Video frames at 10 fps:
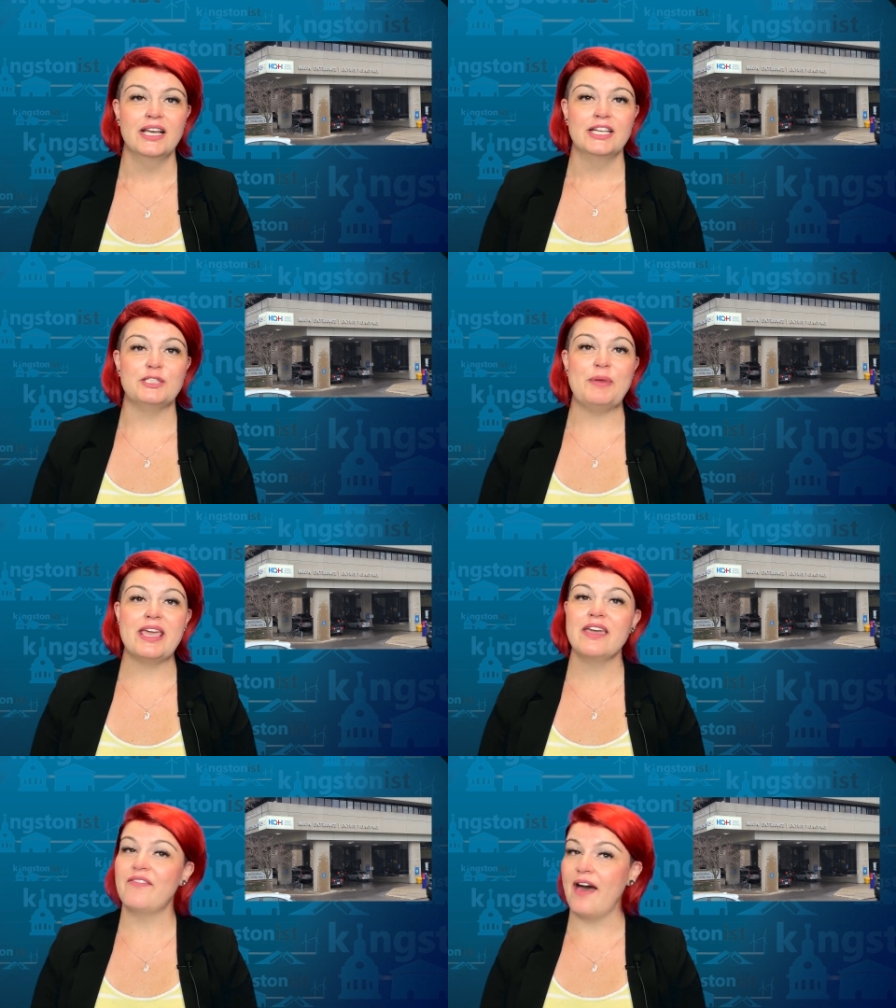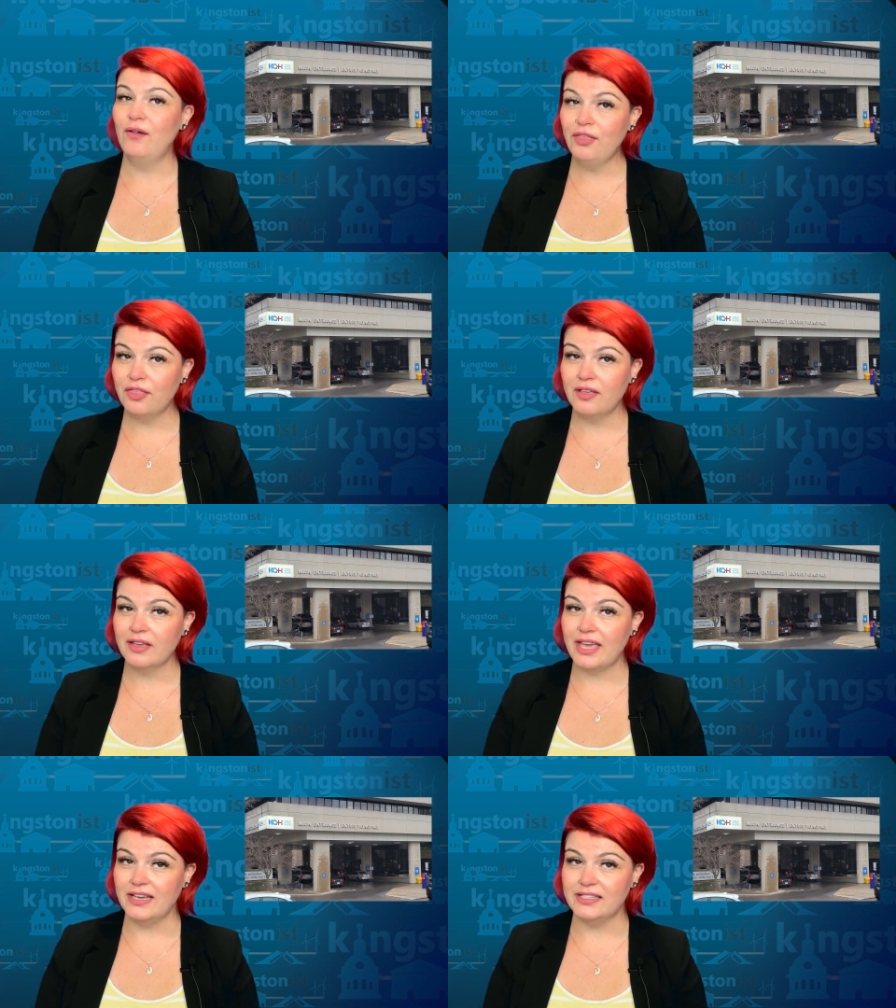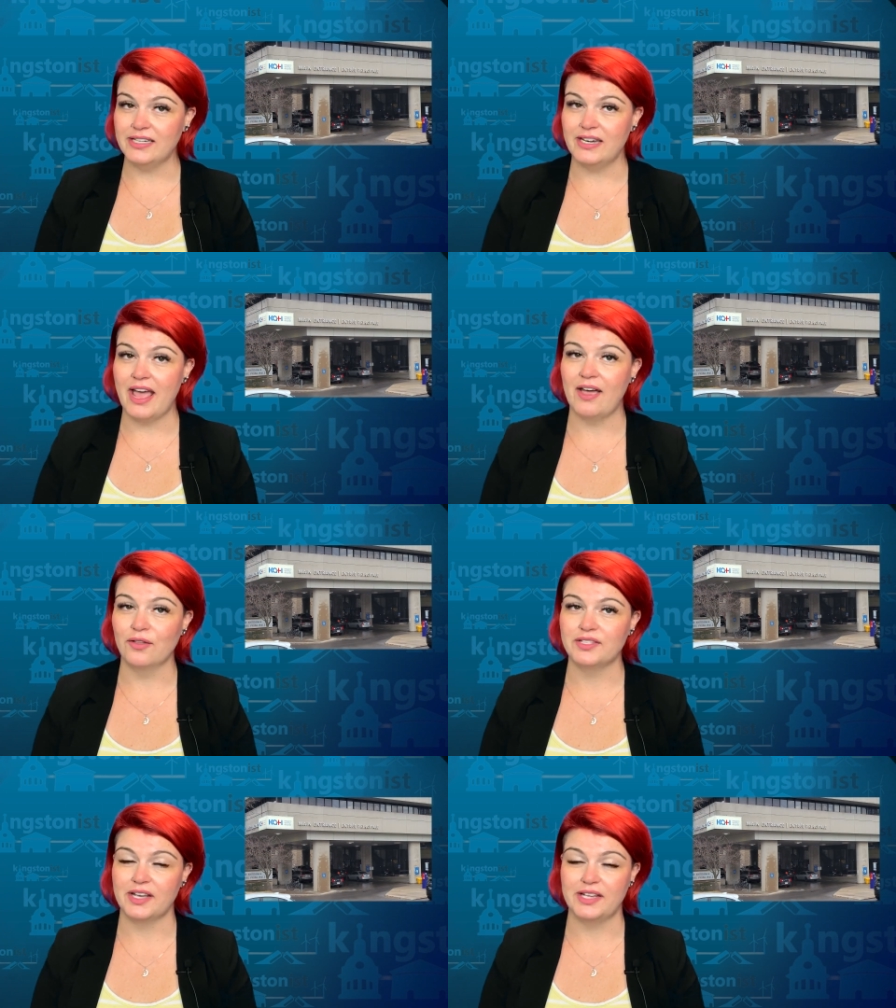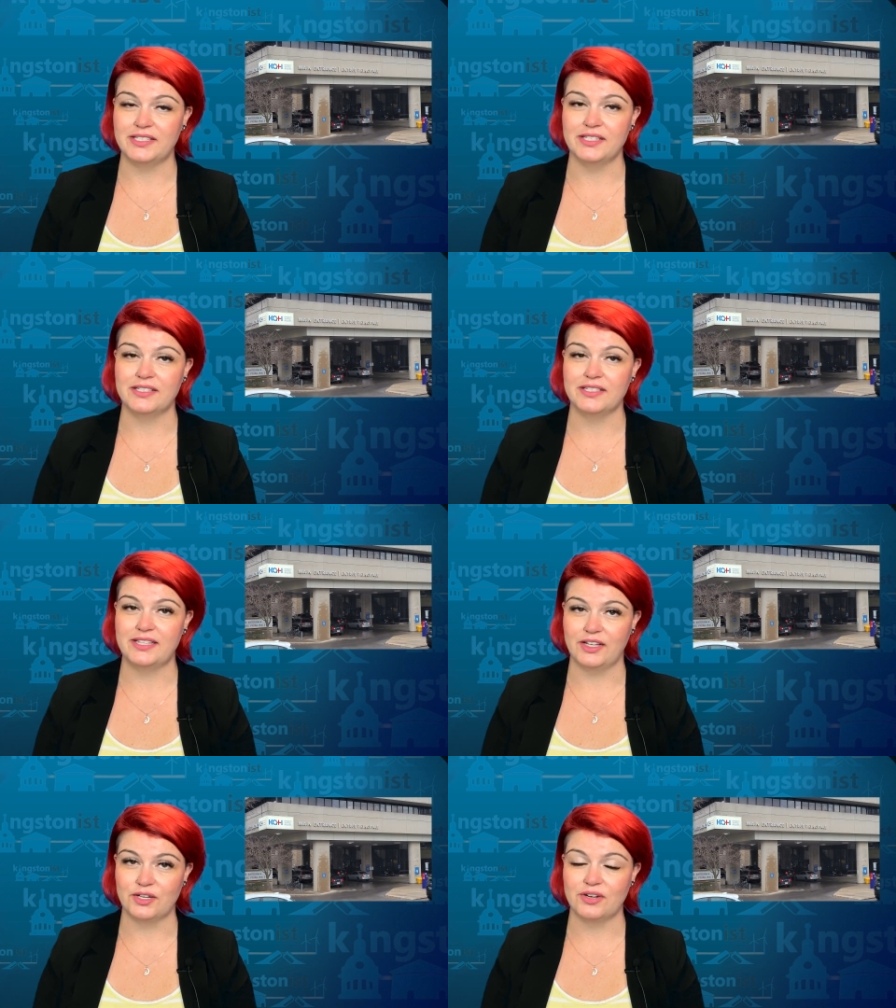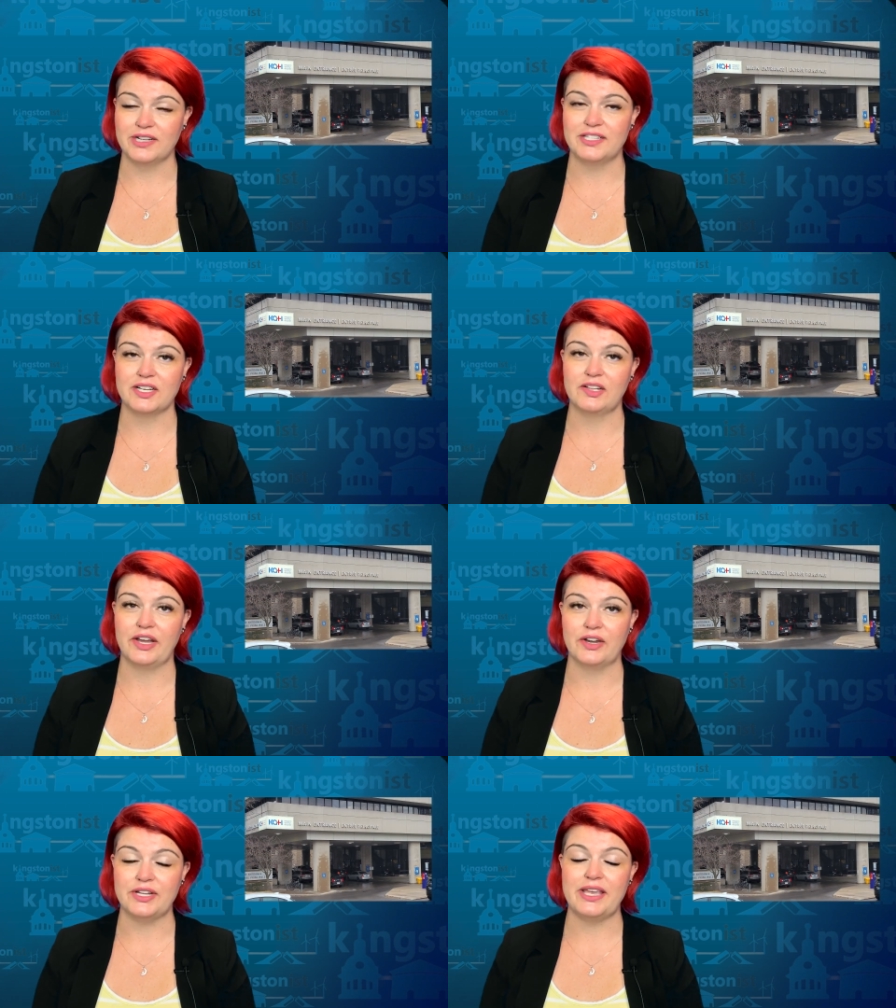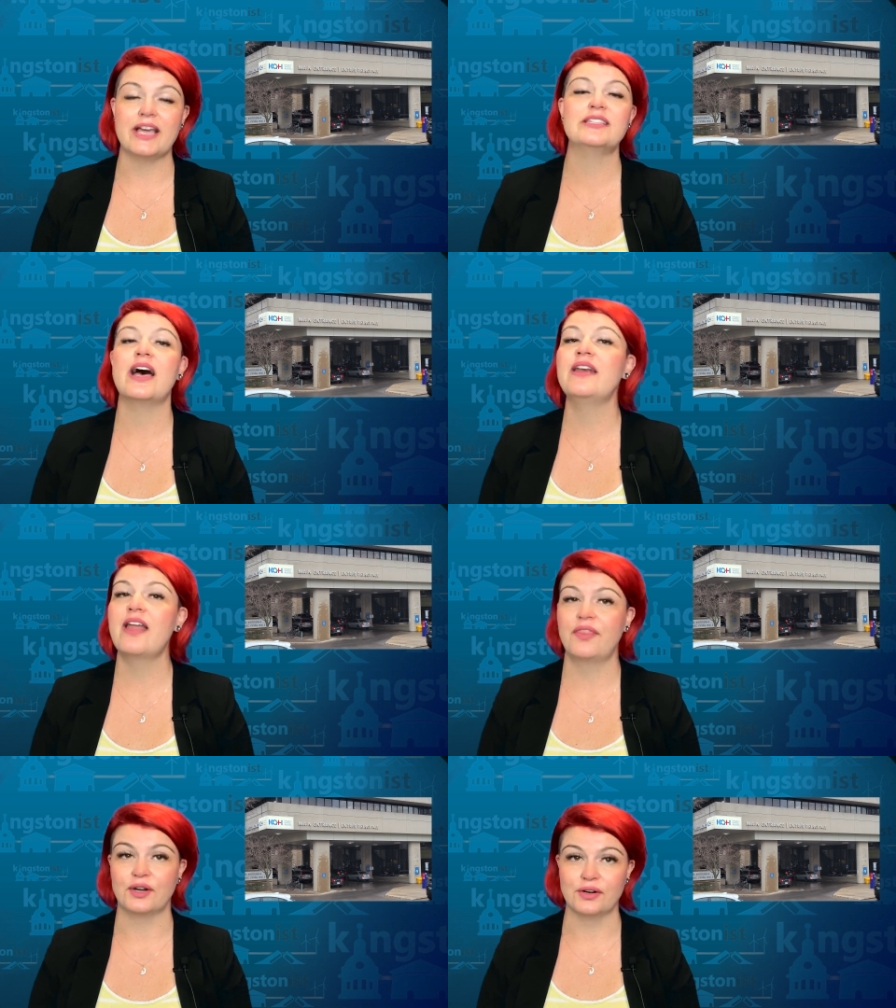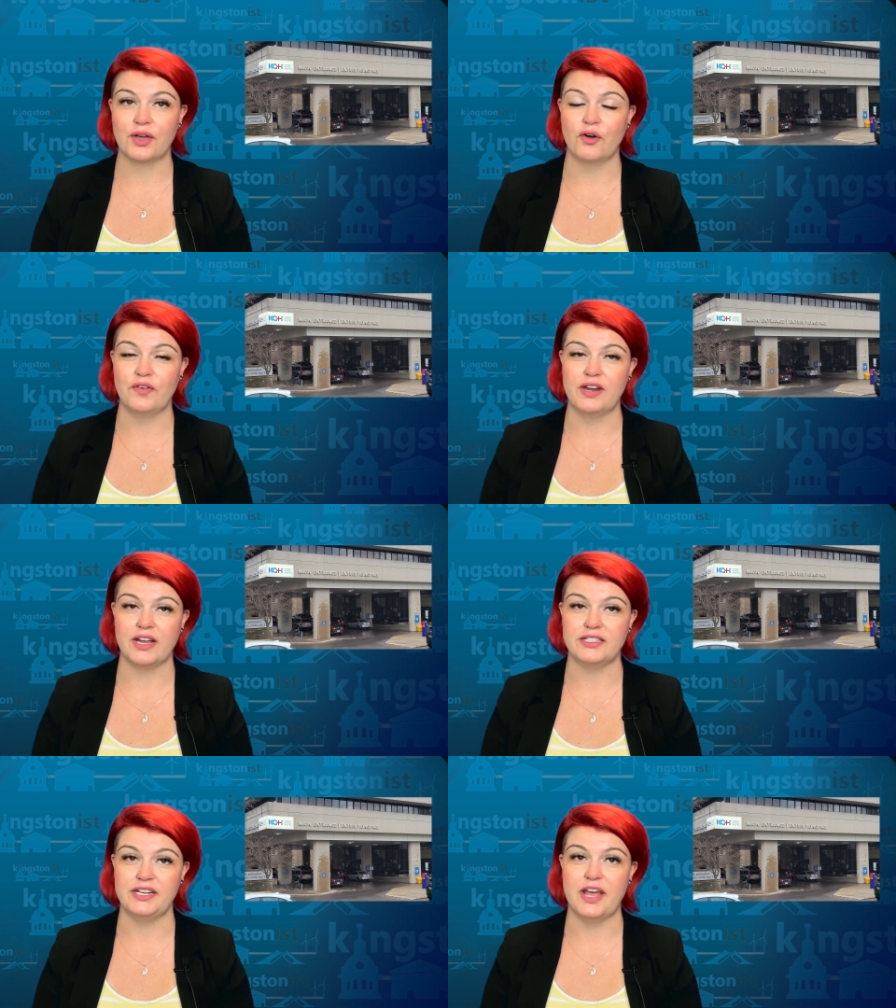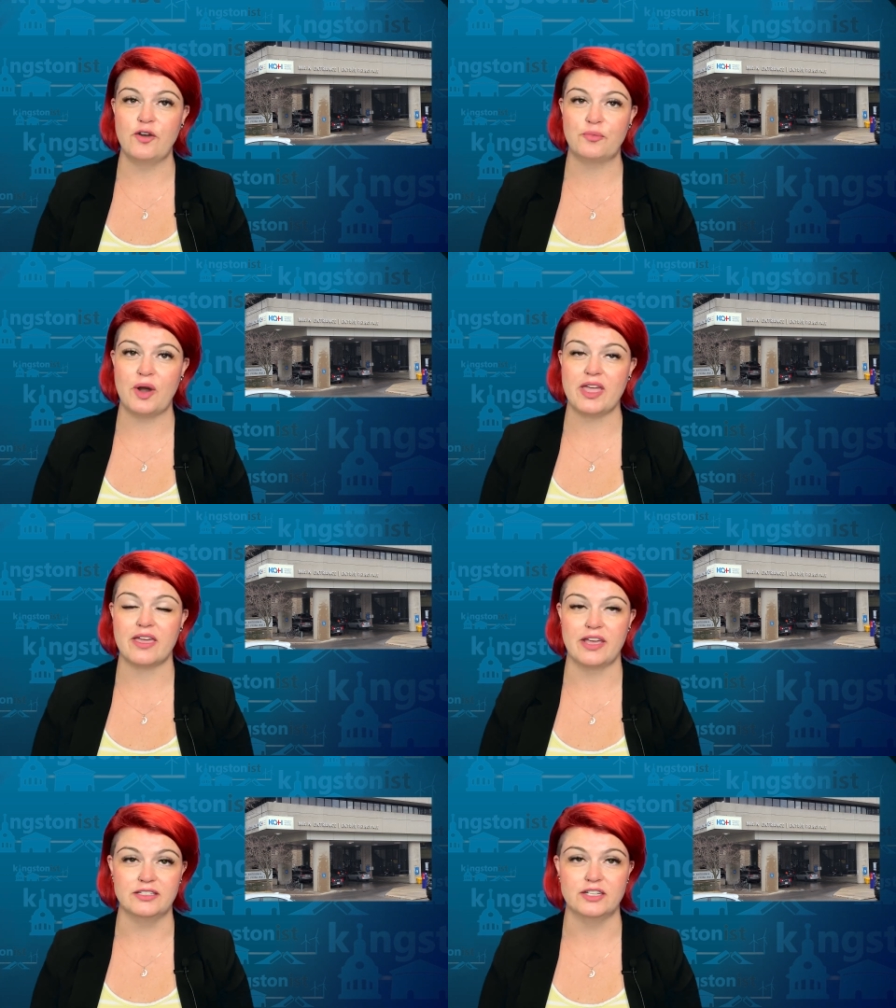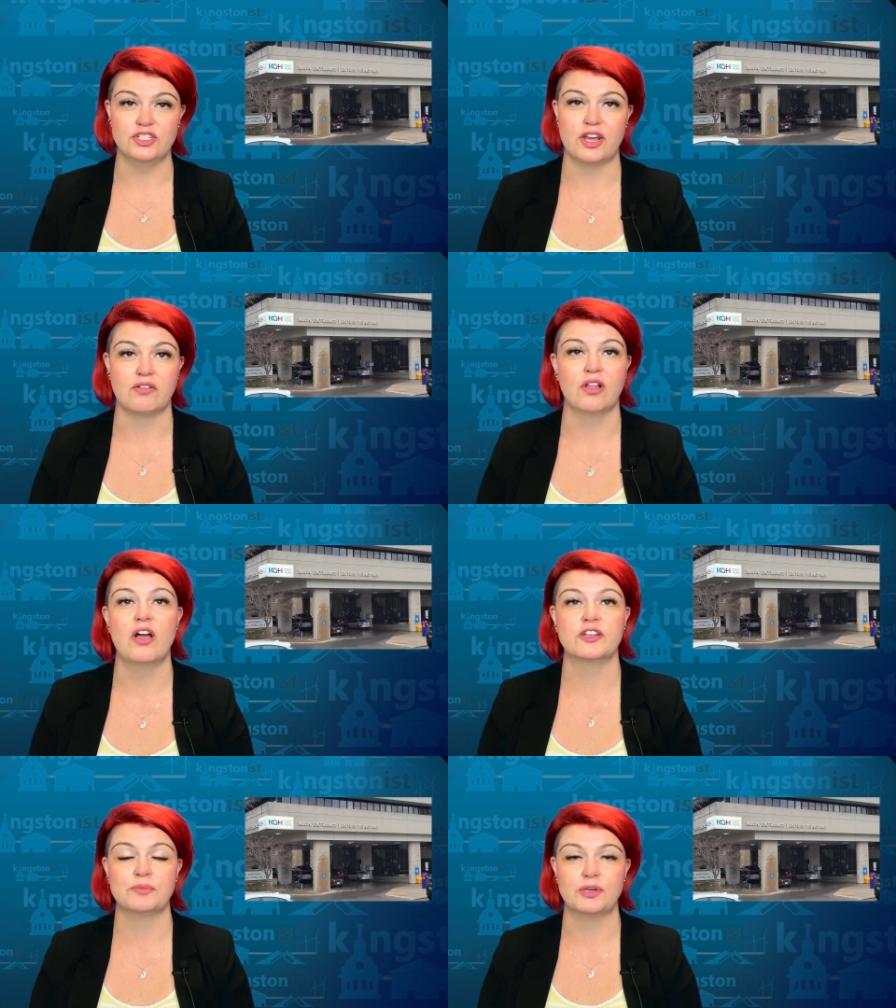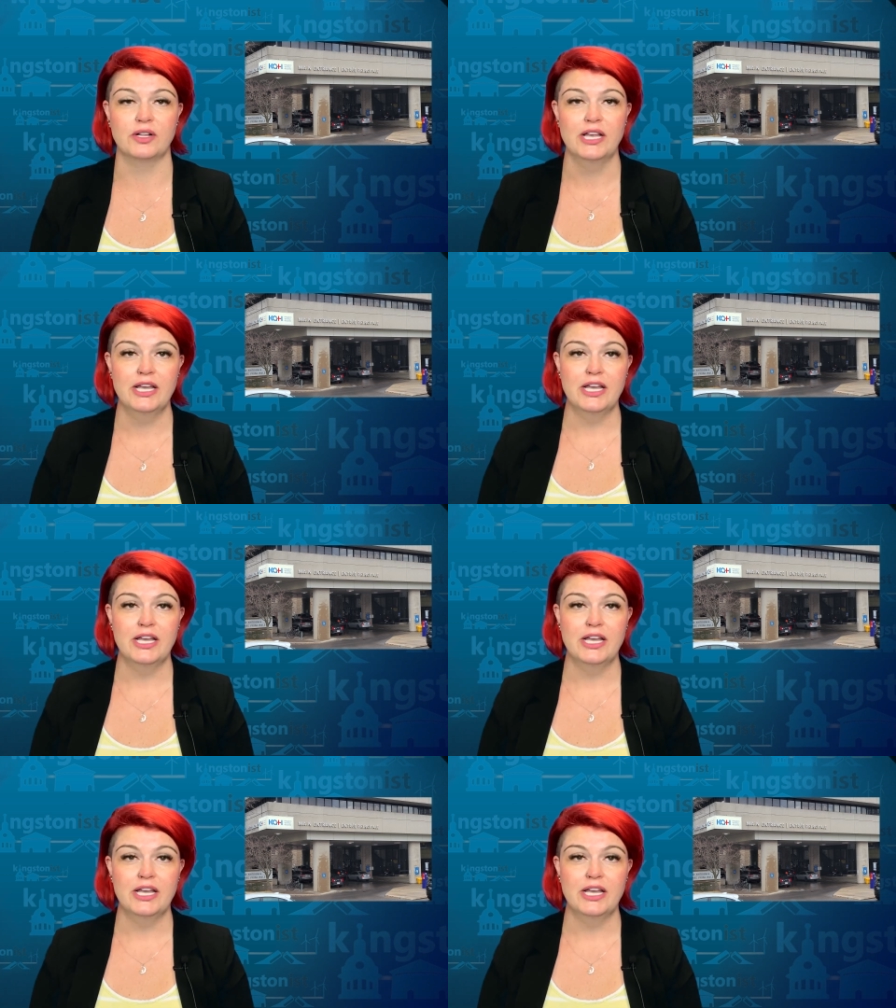Speaking of health, Kingston Health Sciences Center has declared yet another COVID 19 outbreak at Kingston General Hospital